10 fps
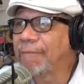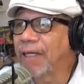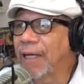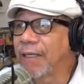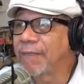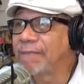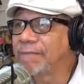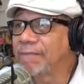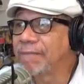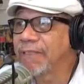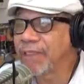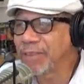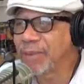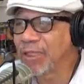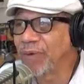Colin, it has
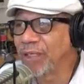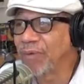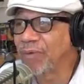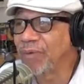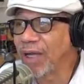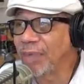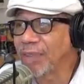been going on a while,